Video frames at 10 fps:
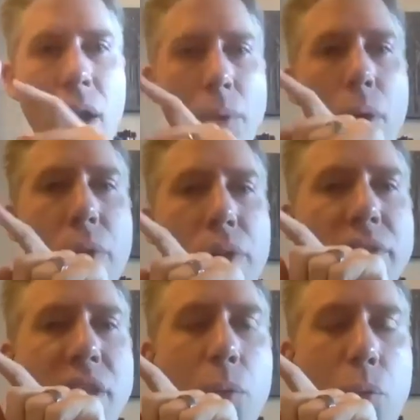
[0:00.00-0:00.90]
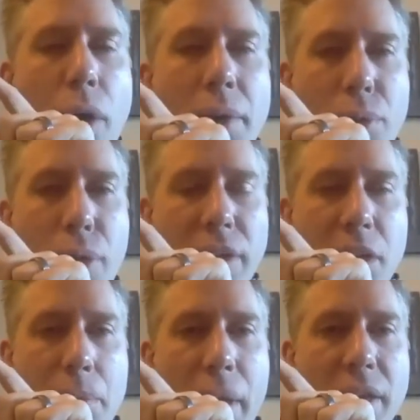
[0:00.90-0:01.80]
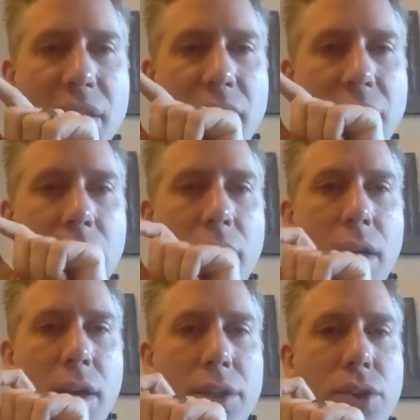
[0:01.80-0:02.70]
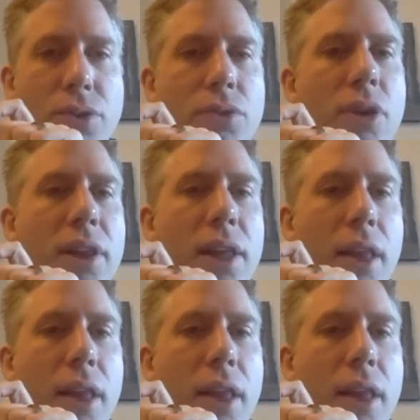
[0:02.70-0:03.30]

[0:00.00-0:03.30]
Well, we're using one brain space to really